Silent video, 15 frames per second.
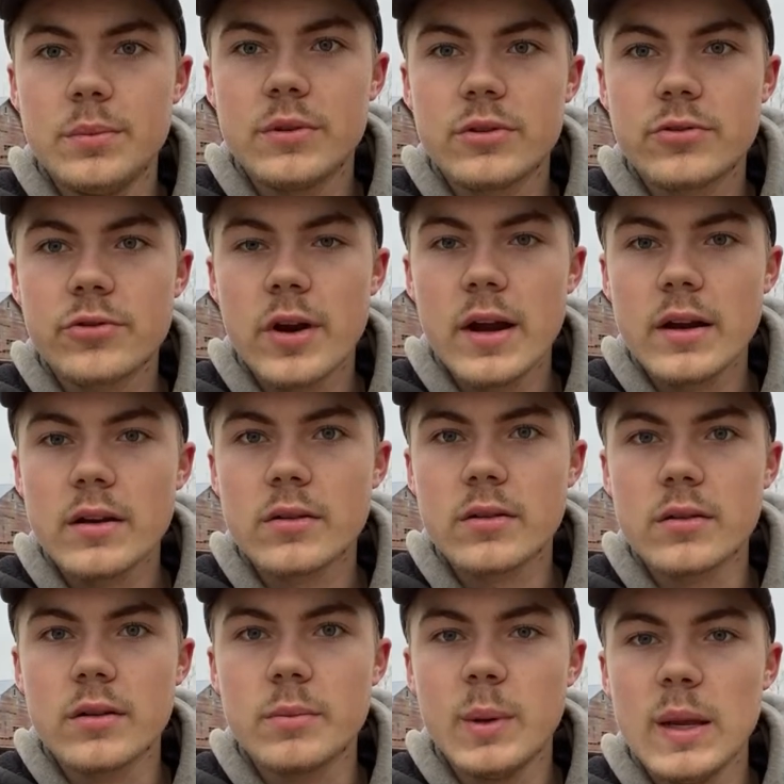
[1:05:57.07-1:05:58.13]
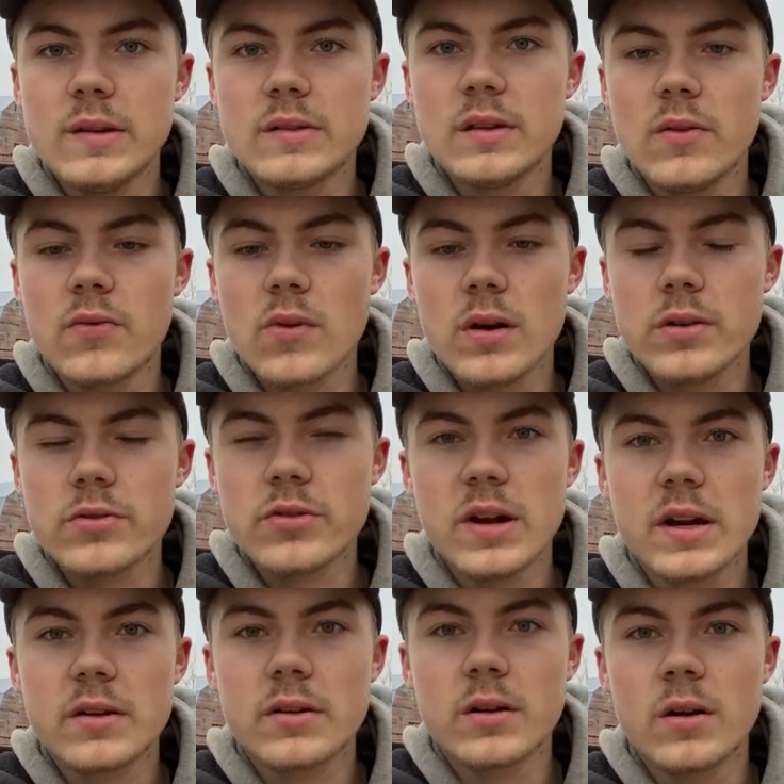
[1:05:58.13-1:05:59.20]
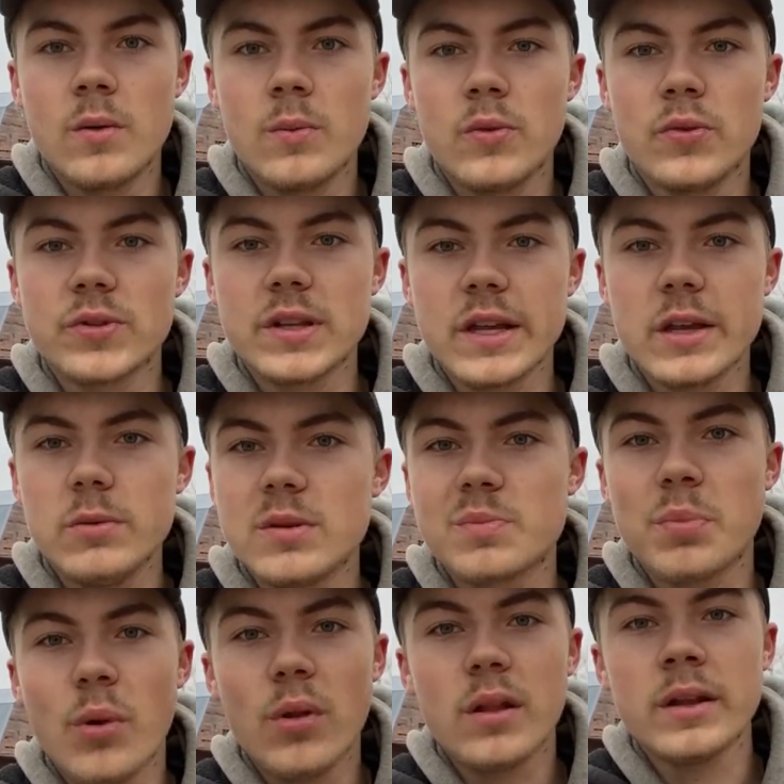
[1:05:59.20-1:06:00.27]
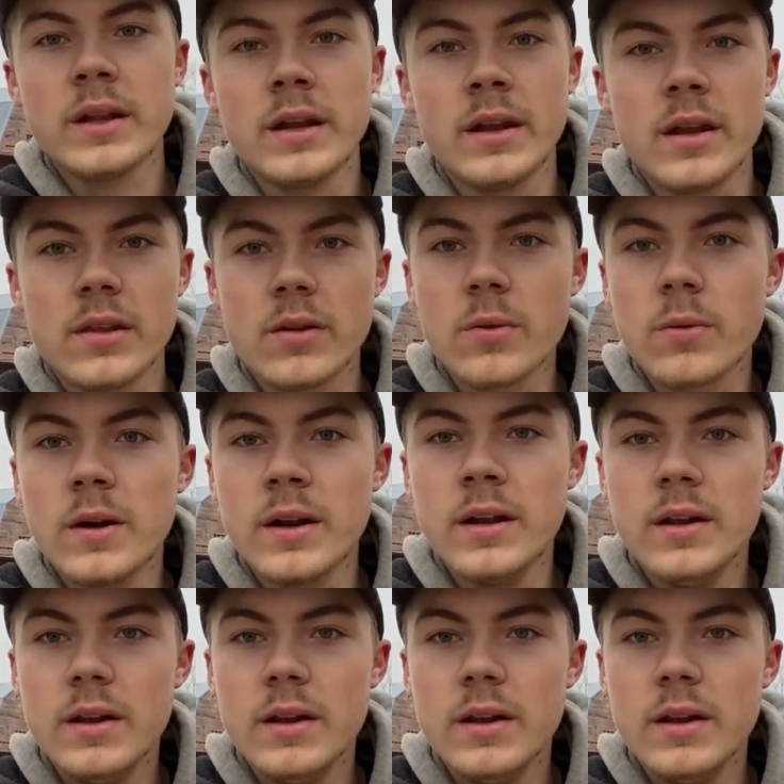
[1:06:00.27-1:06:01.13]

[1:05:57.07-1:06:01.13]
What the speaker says: tractor base, the front tractor almost, like he was pulling another one.